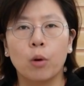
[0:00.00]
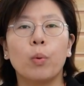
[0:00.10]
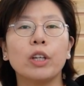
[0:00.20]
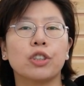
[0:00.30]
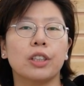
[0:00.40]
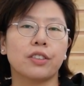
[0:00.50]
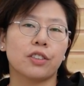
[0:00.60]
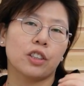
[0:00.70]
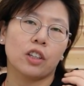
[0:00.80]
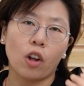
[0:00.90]
which
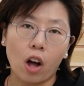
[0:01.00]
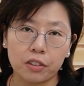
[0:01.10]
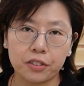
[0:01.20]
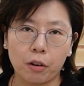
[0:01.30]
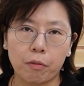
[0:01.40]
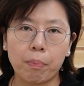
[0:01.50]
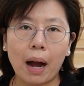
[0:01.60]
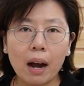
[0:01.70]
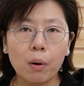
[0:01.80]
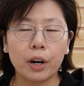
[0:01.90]
is the loss of
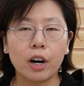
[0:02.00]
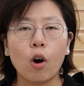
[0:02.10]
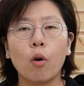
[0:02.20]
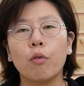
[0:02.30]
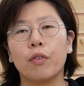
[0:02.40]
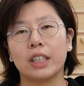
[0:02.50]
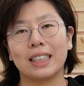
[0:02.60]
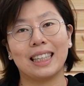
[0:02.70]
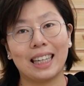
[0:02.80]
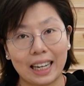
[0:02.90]
power over
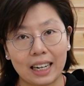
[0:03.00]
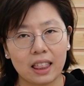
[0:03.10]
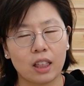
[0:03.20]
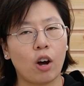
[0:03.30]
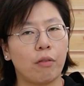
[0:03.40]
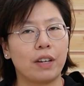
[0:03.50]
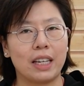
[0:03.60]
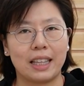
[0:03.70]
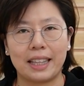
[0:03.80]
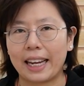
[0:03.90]
the length of
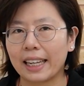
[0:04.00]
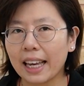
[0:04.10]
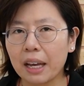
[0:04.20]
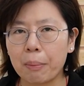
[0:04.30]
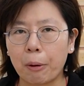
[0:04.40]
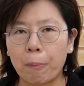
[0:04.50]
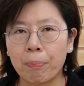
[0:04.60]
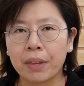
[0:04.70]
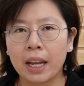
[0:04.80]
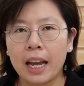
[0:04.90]
Ethernet cable.